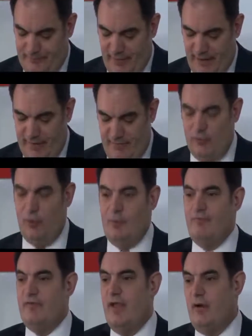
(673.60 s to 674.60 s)
in the form
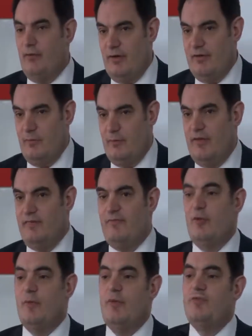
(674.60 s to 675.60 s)
of terrorism, in the
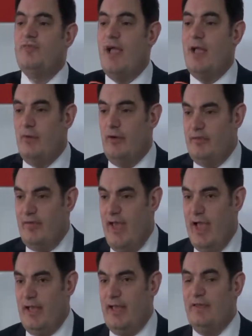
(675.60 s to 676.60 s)
form of cyber
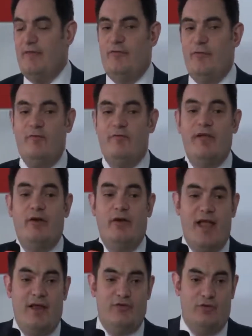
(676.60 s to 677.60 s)
attack, in the form of
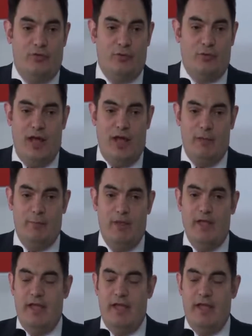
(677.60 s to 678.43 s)
international crime,